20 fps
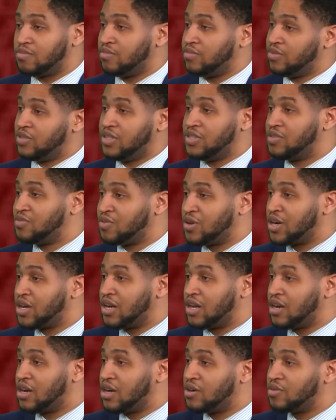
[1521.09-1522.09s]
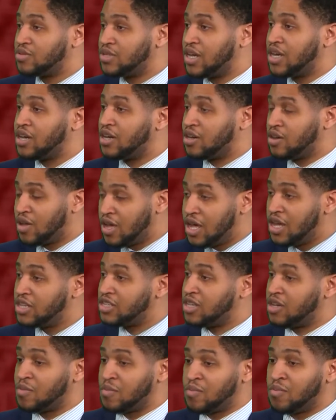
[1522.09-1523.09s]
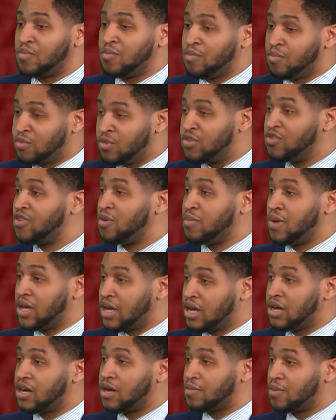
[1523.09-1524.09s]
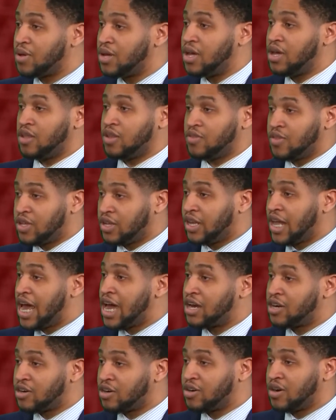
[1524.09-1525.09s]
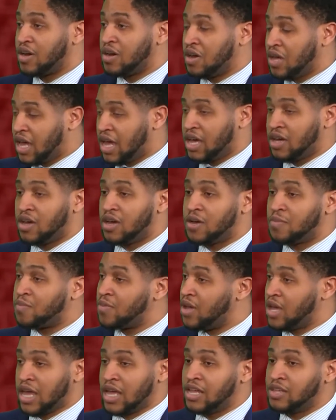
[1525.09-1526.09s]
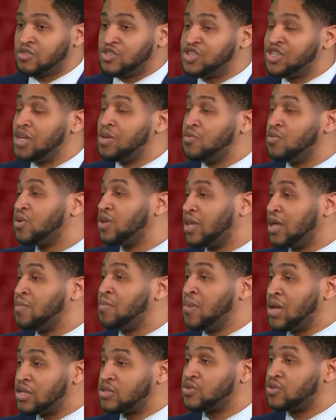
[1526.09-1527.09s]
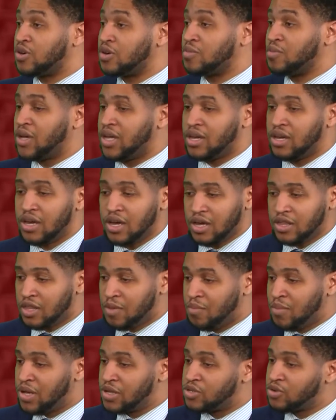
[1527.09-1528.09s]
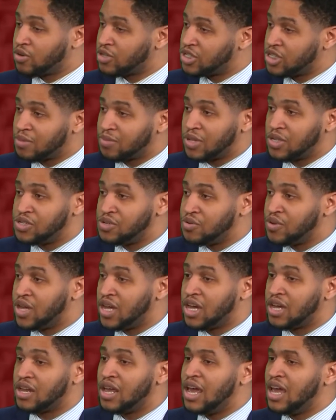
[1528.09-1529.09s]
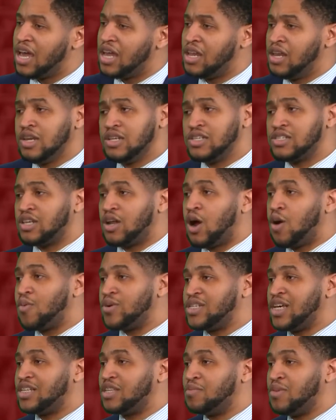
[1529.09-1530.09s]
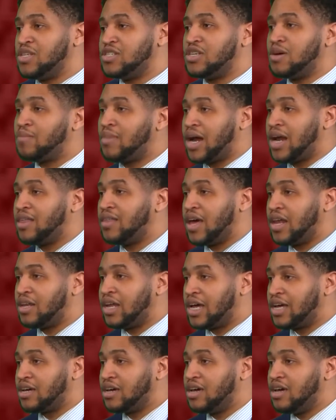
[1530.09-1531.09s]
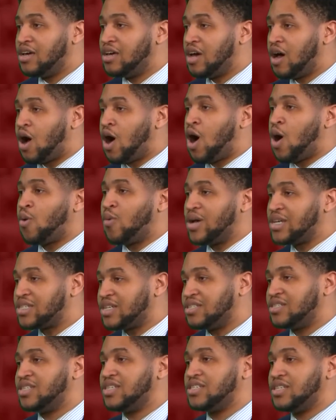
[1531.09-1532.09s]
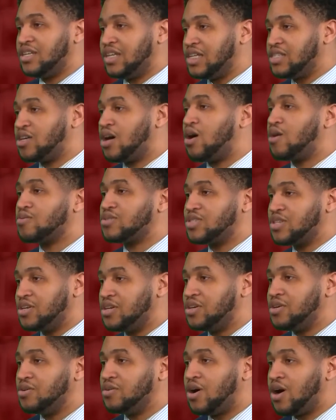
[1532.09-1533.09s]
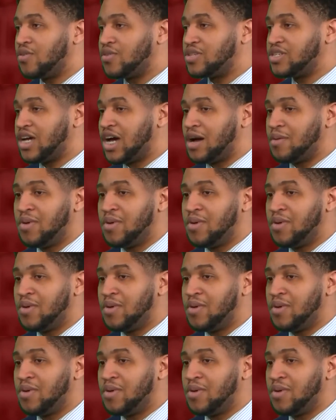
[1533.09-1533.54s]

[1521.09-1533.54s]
just working at a hotel to moving me up the ladder up, and she really mentored me. The mentorship that you get, and it doesn't always have to be somebody that always consistently talks to you all the time.